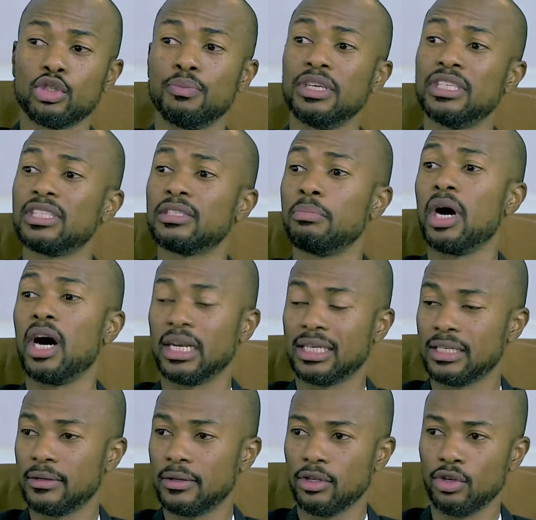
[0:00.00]
us to be
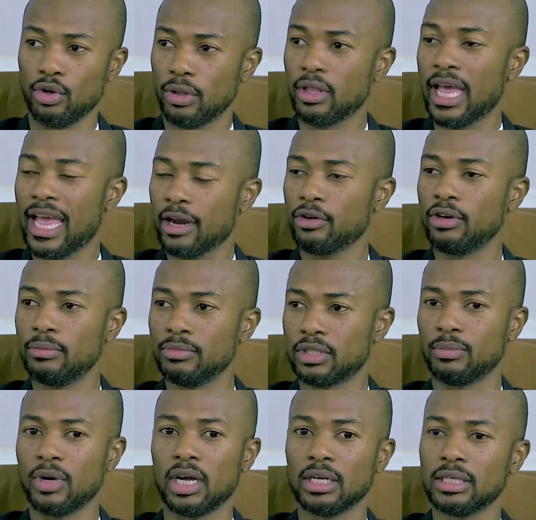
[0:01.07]
SMART. You know the acronym
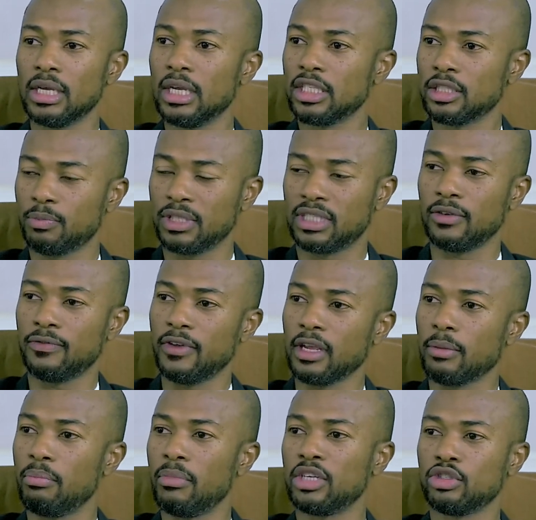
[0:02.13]
SMART?
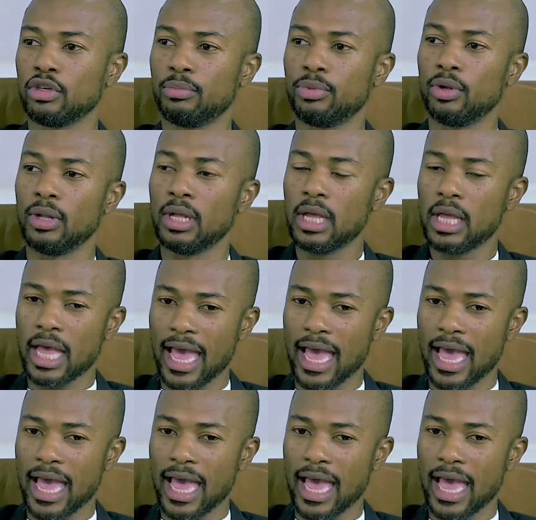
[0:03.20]
Specific, measurable,